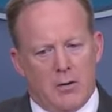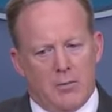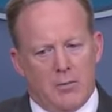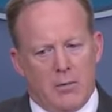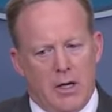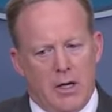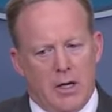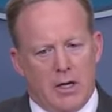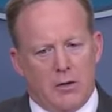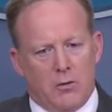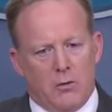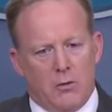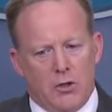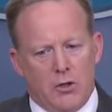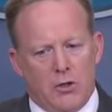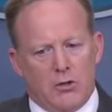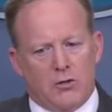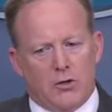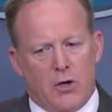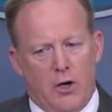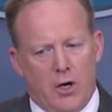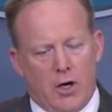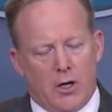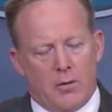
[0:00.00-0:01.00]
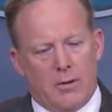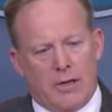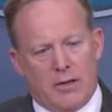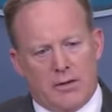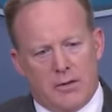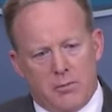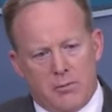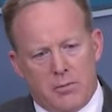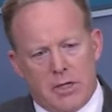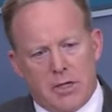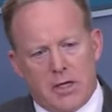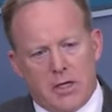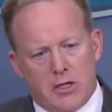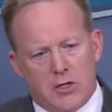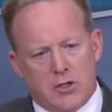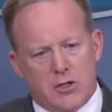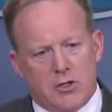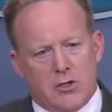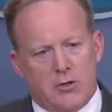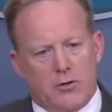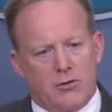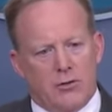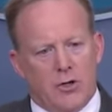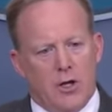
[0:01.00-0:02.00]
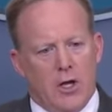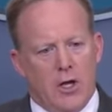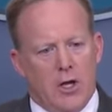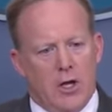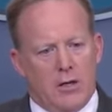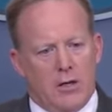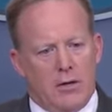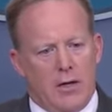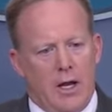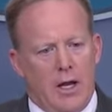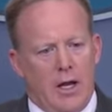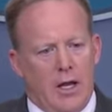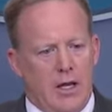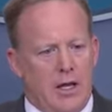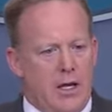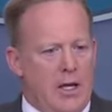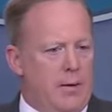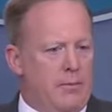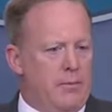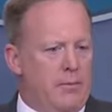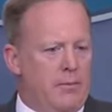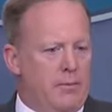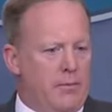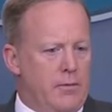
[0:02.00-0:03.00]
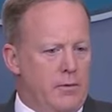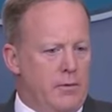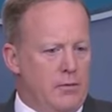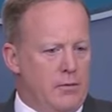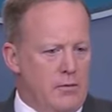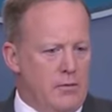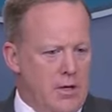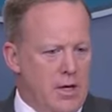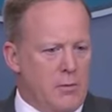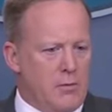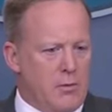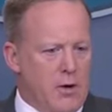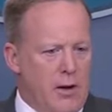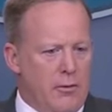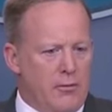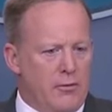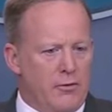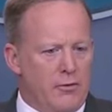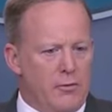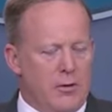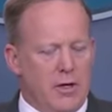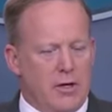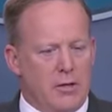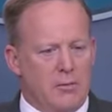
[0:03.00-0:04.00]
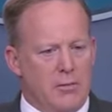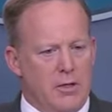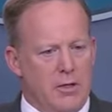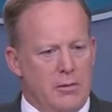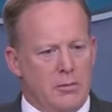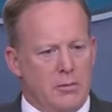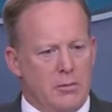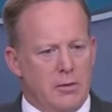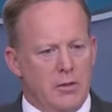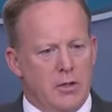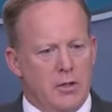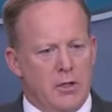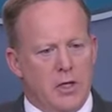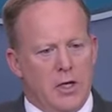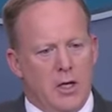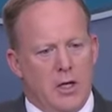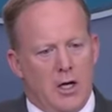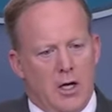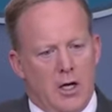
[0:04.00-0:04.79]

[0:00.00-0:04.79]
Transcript: Um, and it, when you talk about the big issues that he kept, that he promised the American people,